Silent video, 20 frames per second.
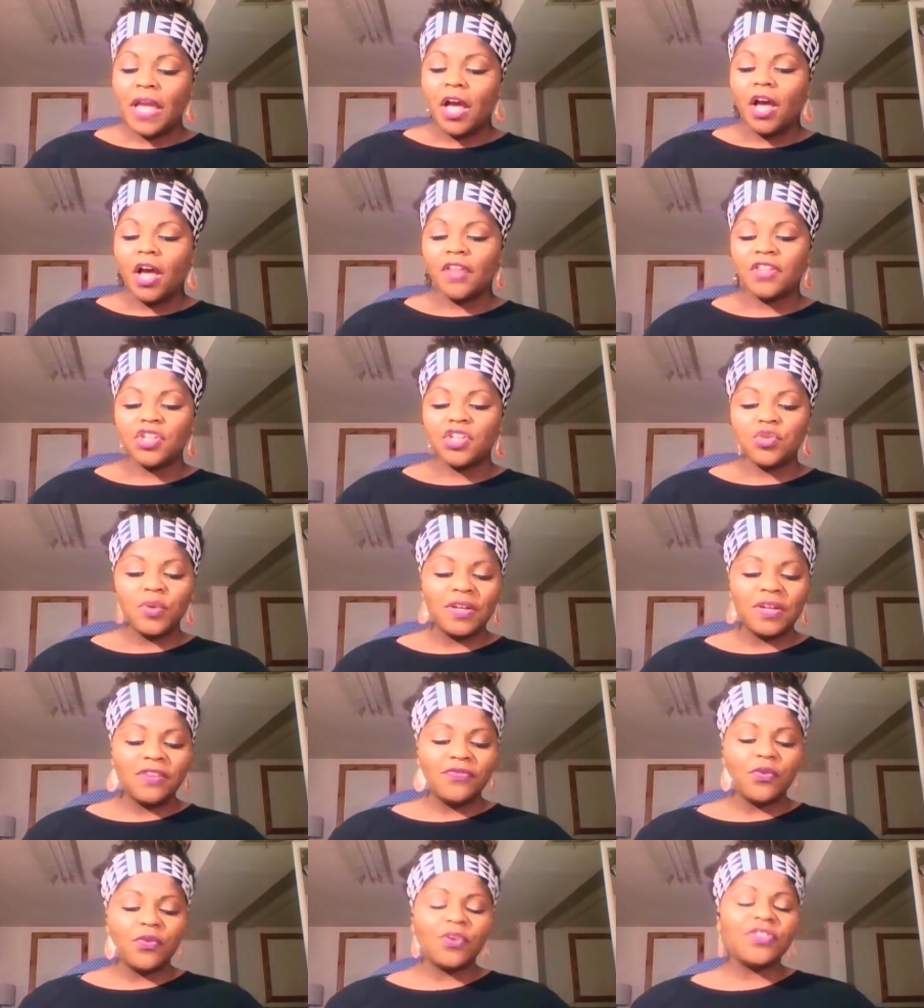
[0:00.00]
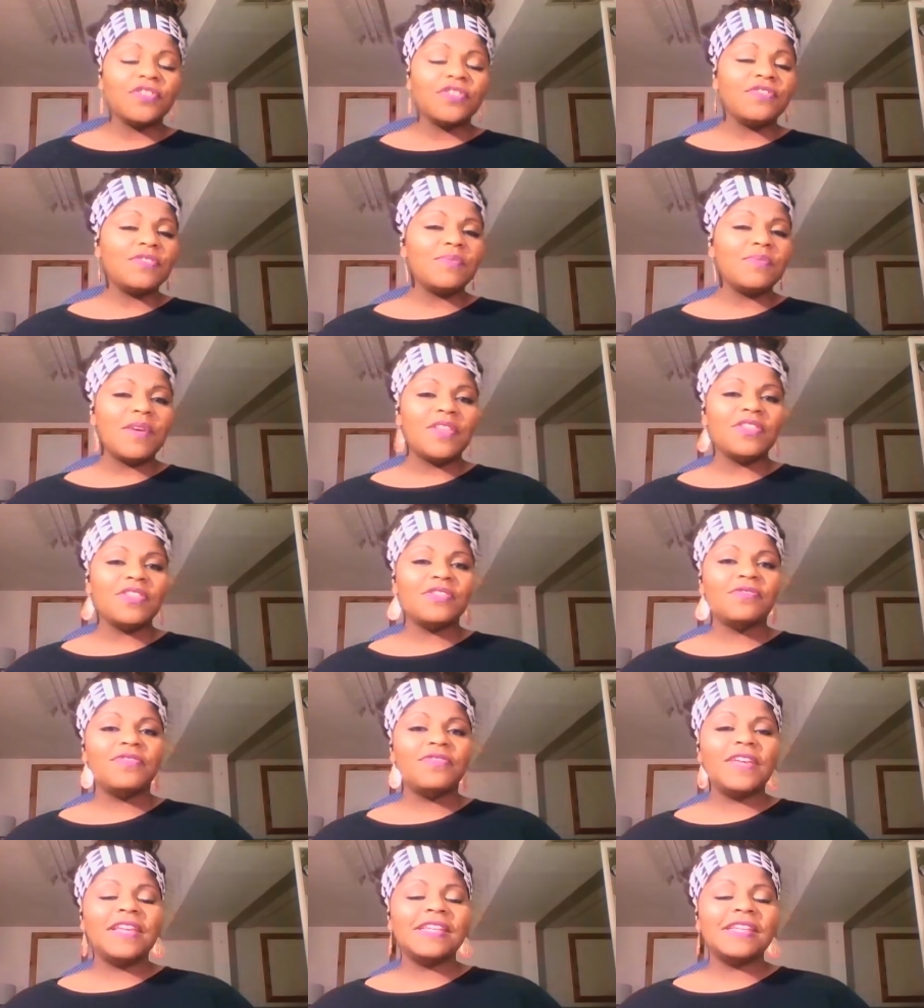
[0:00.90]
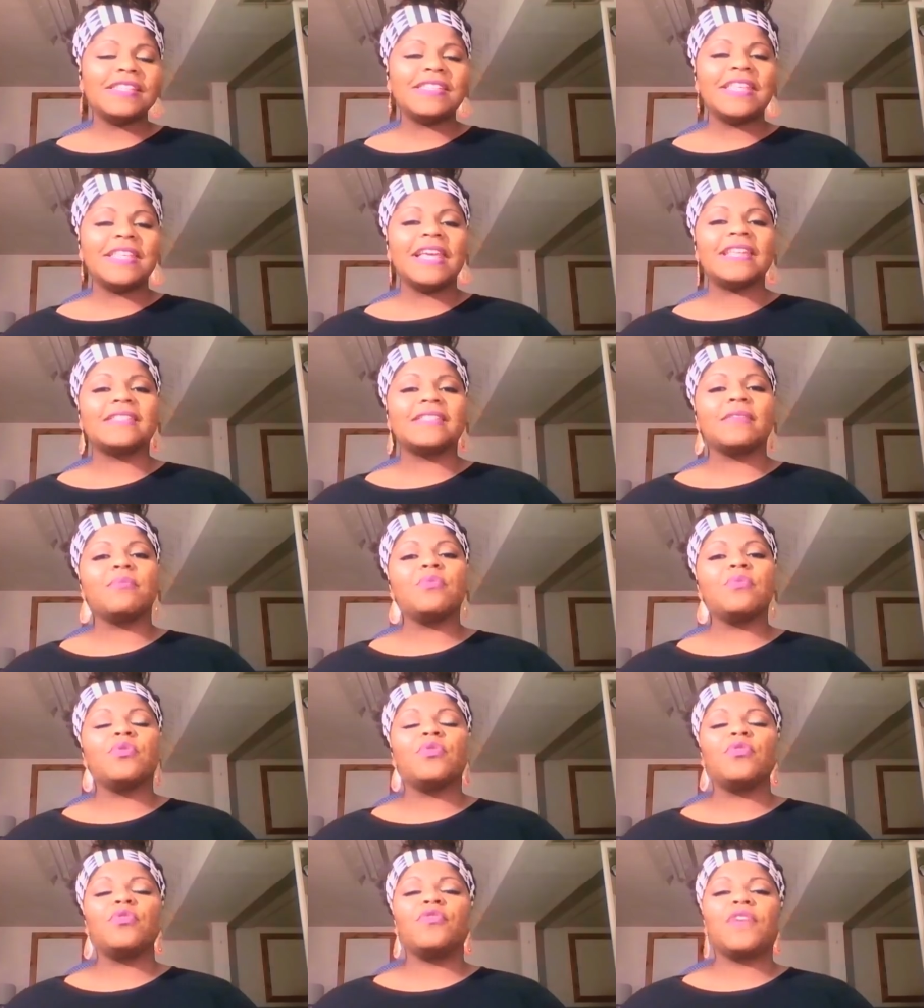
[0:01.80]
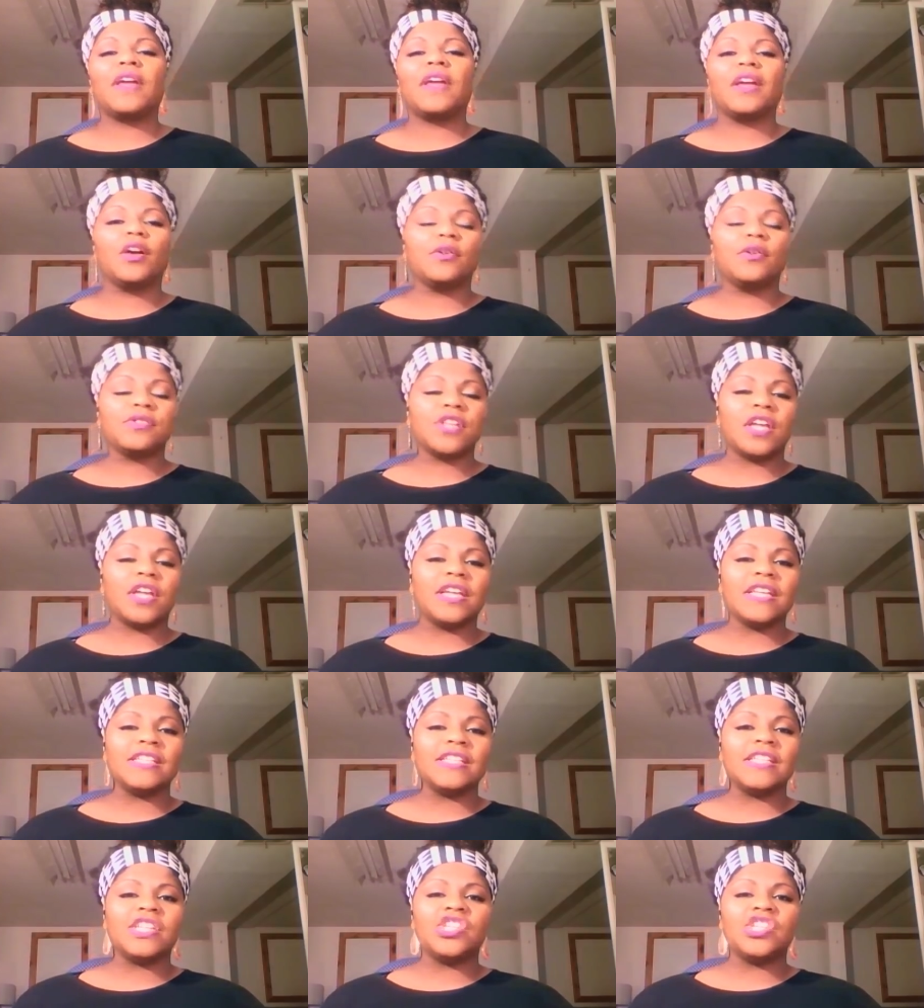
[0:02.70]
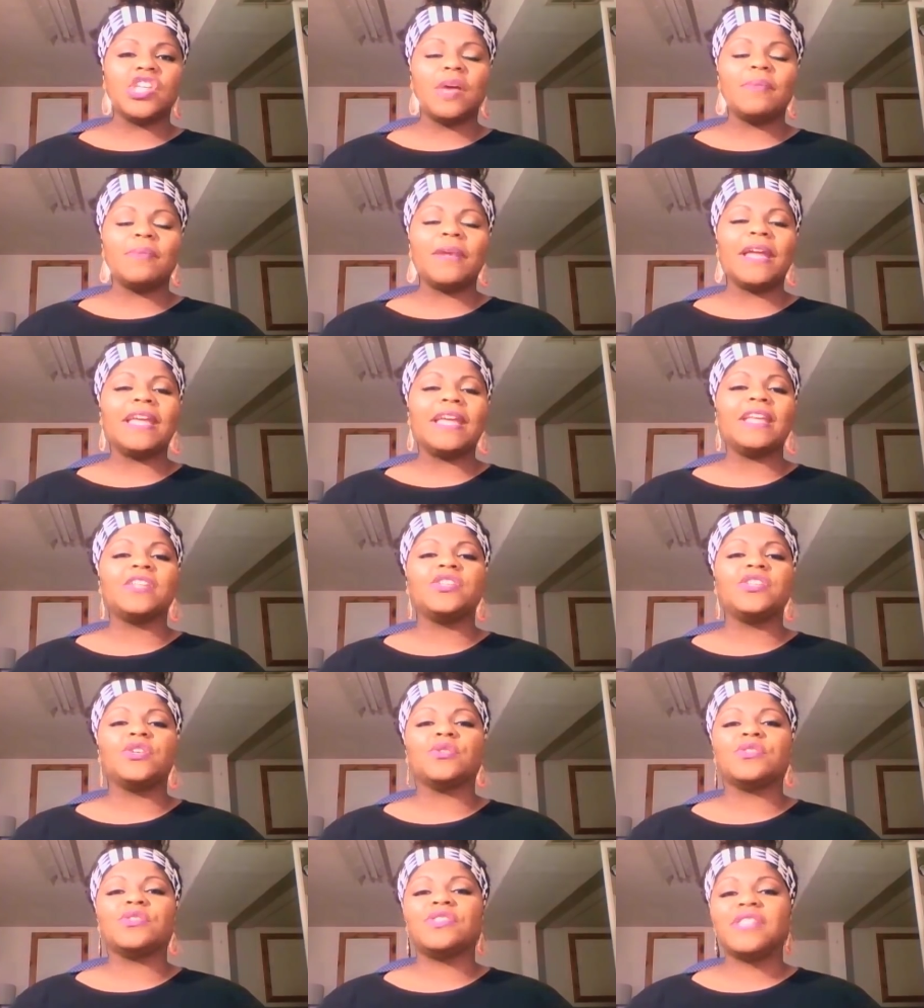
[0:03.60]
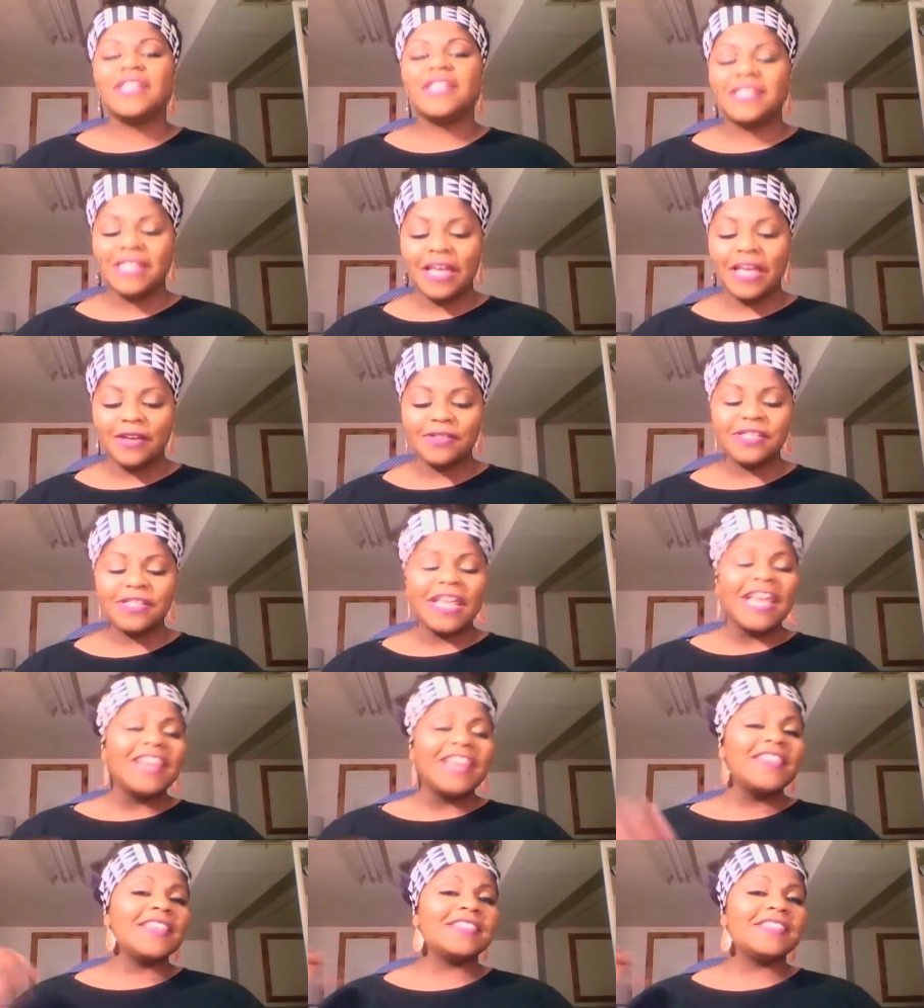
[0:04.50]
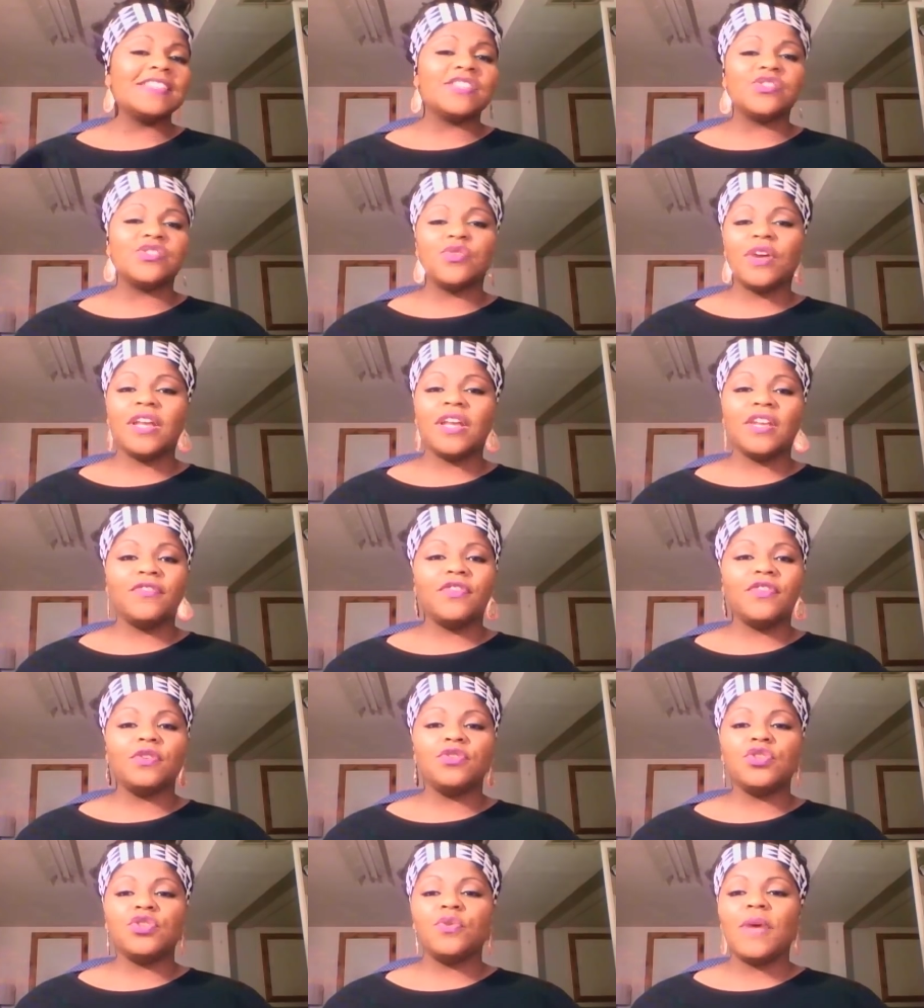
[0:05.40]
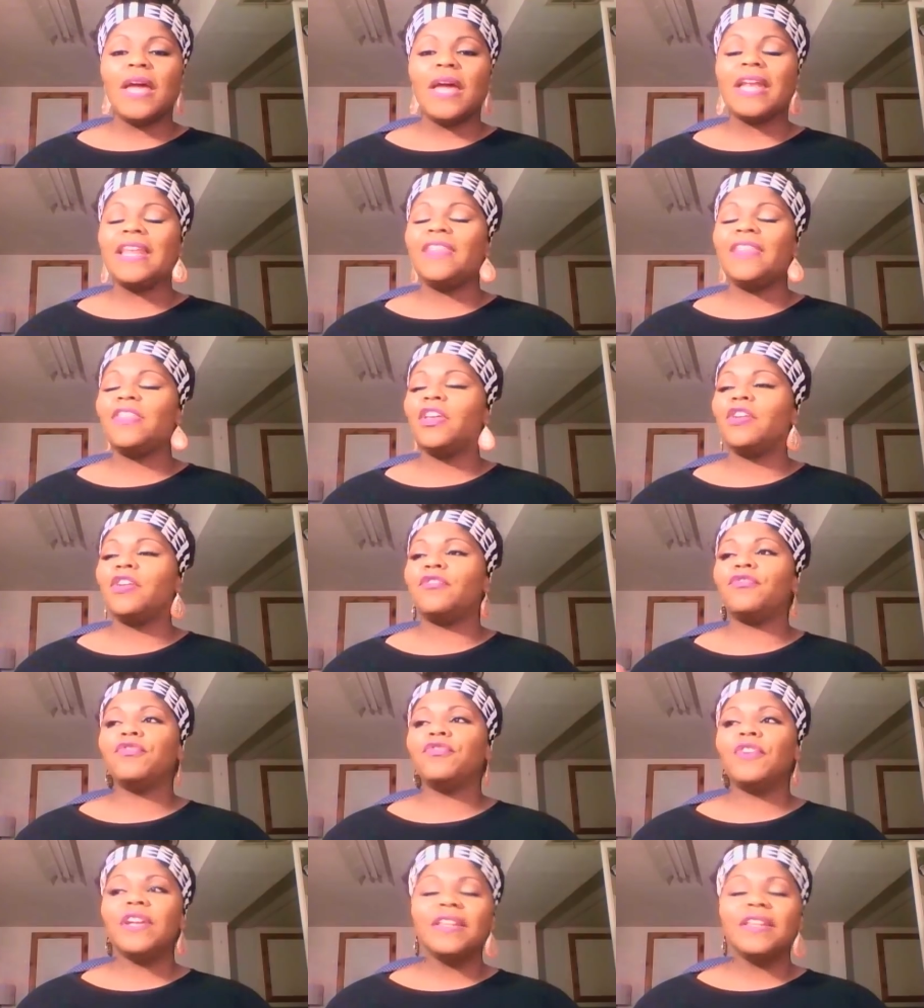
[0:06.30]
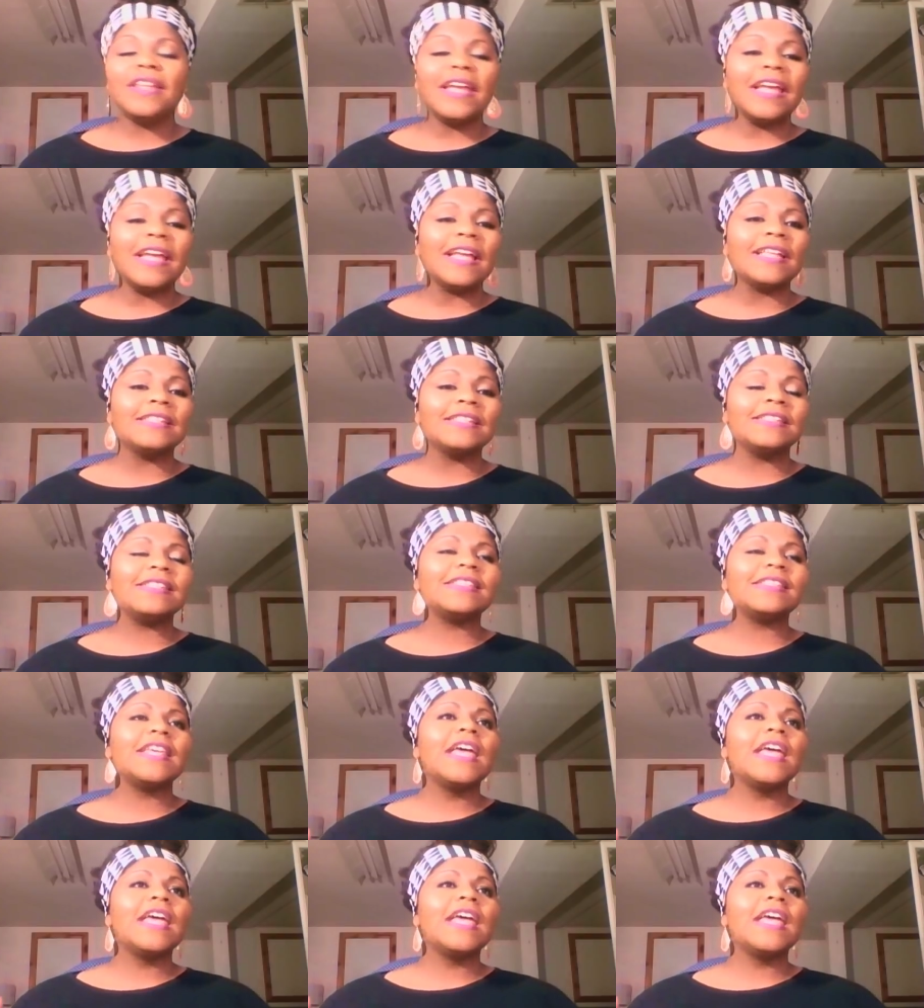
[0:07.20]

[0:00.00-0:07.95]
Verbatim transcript: On the 24th of the month, Venus takes a move and goes on into Gemini, into your sixth house. This is great if you do anything freelance,